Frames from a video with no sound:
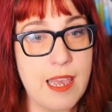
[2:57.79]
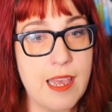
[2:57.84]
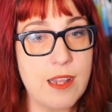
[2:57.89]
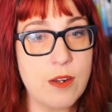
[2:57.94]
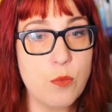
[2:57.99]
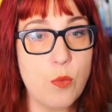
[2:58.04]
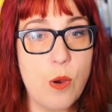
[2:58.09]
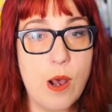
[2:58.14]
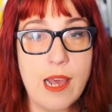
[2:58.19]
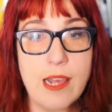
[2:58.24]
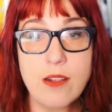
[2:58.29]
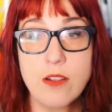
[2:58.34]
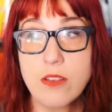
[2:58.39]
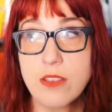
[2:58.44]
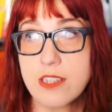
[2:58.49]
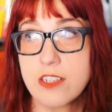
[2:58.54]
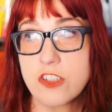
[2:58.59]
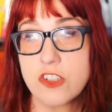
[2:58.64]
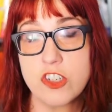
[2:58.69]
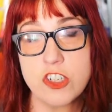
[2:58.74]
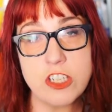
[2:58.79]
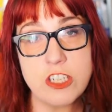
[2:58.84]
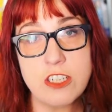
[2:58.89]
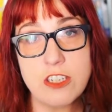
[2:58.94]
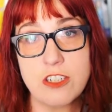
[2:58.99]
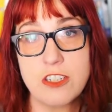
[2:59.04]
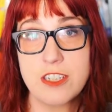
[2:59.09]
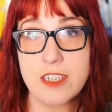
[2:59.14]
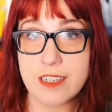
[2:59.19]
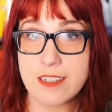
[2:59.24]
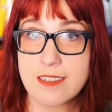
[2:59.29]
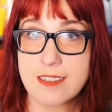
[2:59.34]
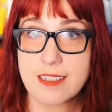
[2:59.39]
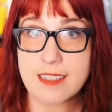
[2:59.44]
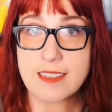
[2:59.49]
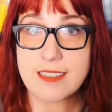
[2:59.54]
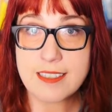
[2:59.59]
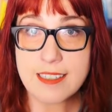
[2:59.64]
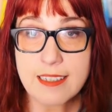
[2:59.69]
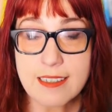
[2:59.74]
and while this gene does
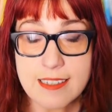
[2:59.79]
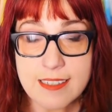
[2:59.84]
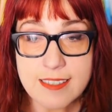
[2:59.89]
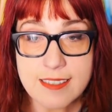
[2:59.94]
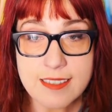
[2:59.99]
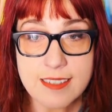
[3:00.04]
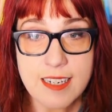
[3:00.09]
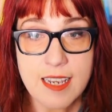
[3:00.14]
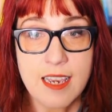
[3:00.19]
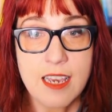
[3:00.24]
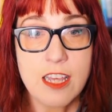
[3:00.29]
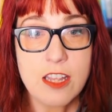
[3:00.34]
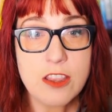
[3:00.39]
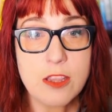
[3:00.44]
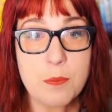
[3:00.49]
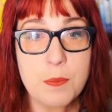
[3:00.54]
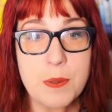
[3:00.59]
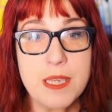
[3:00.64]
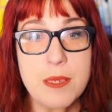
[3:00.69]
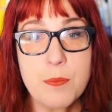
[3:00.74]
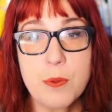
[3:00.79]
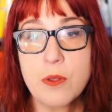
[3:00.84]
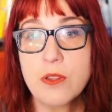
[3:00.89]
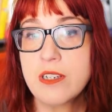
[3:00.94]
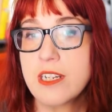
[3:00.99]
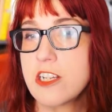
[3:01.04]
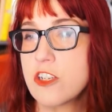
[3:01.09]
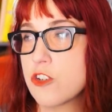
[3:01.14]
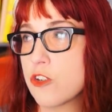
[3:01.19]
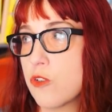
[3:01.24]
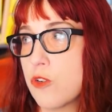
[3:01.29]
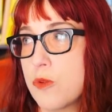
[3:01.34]
exist, the people in each